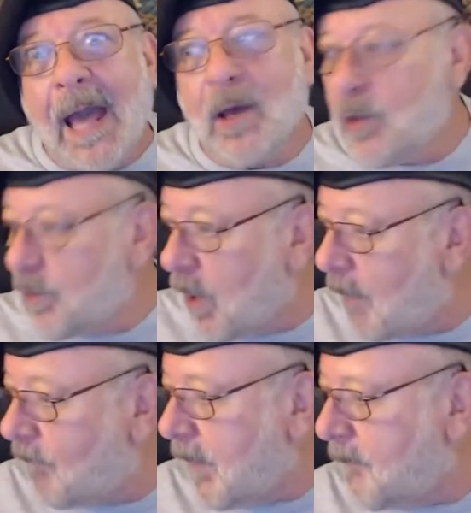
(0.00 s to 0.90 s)
good
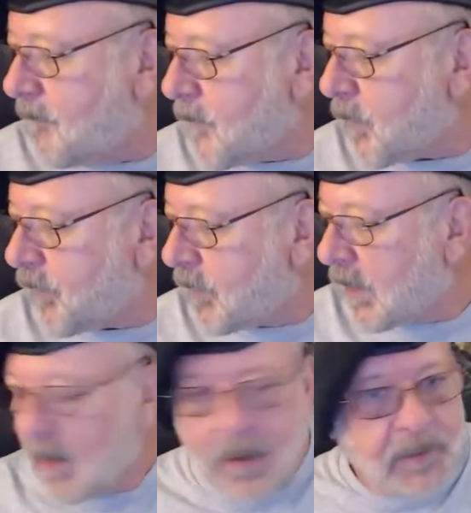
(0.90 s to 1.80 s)
coffee.
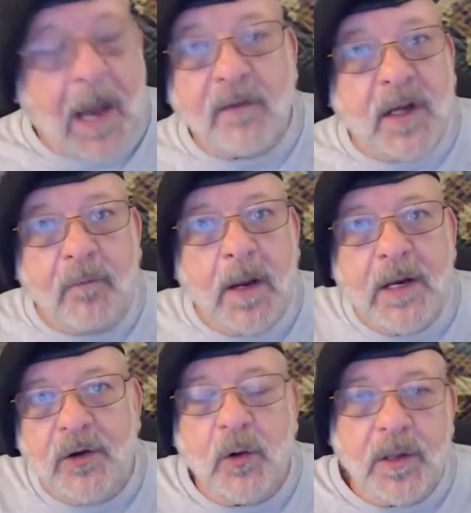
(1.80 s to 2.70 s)
So, how's
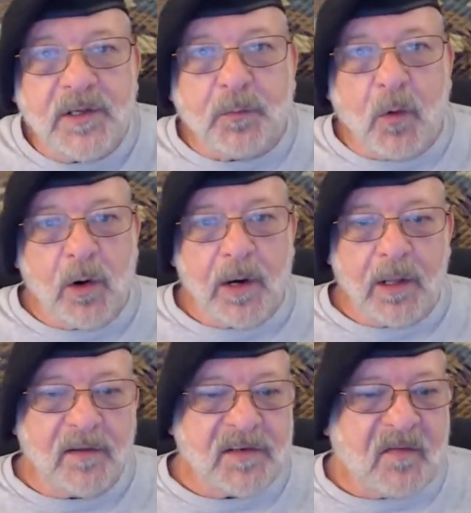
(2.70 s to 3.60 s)
everybody doing this
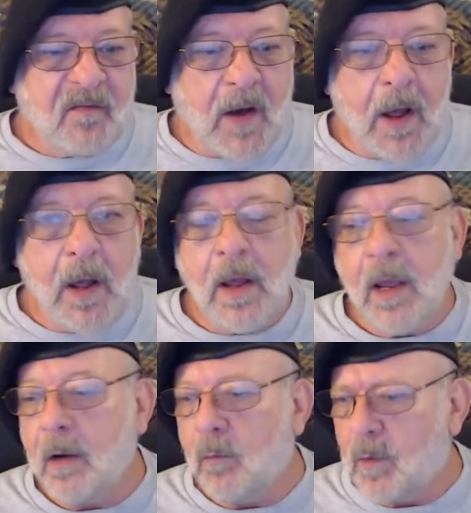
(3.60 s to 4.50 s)
morning? This
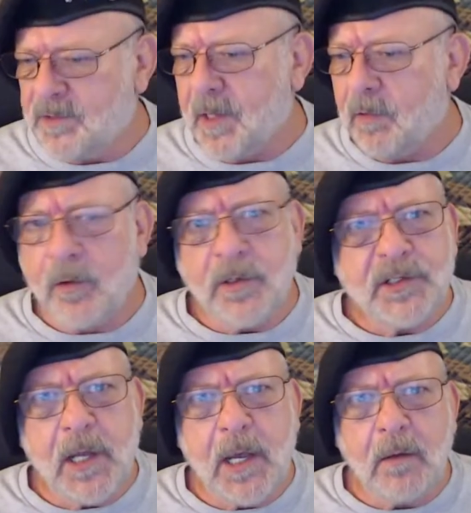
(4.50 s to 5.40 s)
fine. What is it?
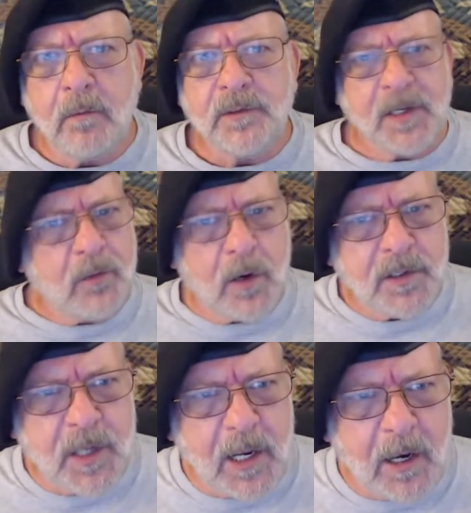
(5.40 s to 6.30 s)
Thursday? Is it
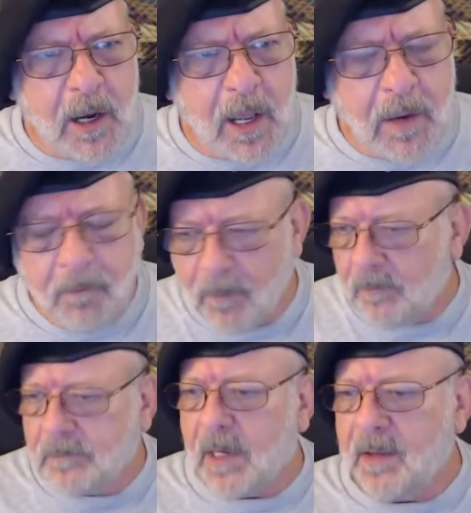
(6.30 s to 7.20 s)
Thursday today?
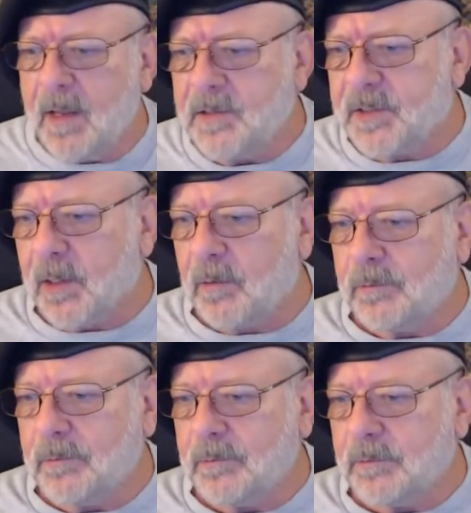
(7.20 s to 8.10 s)
I think so.
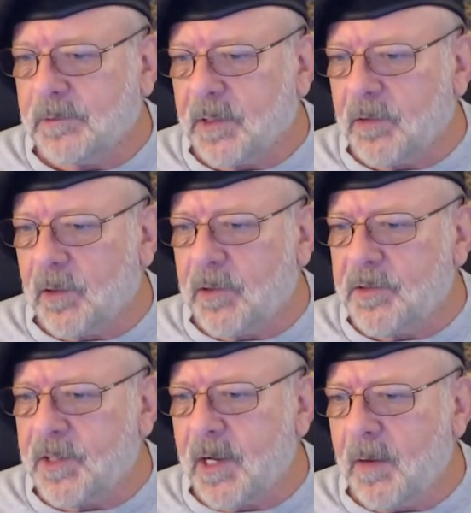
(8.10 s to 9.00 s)
Is it
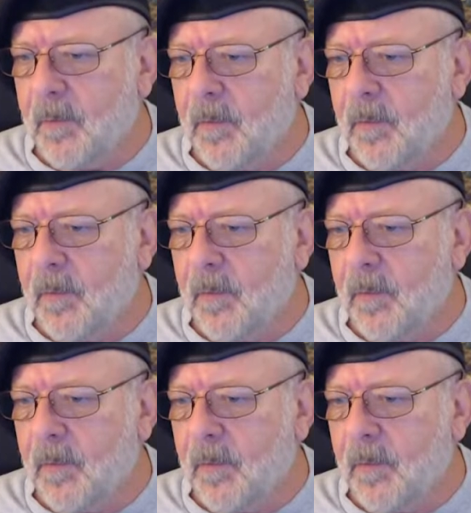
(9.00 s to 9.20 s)
Thursday?